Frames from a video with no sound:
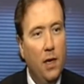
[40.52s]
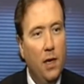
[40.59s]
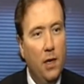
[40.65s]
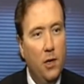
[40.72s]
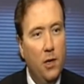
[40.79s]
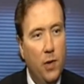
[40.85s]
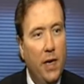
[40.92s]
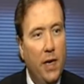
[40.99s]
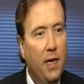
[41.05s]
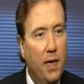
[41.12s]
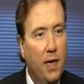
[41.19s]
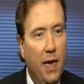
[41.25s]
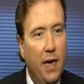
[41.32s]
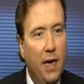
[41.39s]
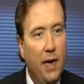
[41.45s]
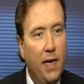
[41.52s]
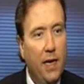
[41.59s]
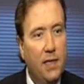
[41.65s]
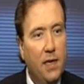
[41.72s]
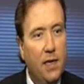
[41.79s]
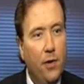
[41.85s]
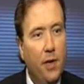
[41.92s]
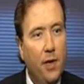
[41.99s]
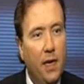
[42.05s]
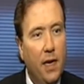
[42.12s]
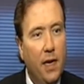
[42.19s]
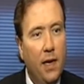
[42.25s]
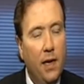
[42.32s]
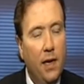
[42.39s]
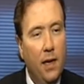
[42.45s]
trading candidates every
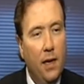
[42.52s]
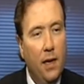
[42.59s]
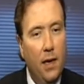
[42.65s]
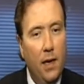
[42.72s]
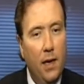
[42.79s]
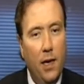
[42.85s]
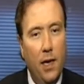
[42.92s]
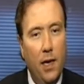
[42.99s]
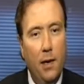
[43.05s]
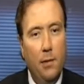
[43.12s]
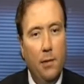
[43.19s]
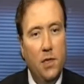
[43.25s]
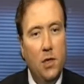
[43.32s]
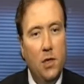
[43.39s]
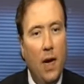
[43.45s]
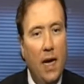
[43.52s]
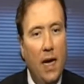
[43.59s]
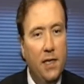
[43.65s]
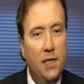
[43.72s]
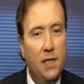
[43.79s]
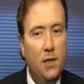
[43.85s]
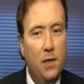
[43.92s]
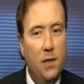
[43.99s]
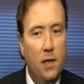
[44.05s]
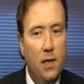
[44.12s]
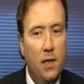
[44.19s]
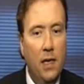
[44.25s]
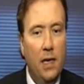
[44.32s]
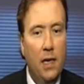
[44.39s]
day. Um, so I start,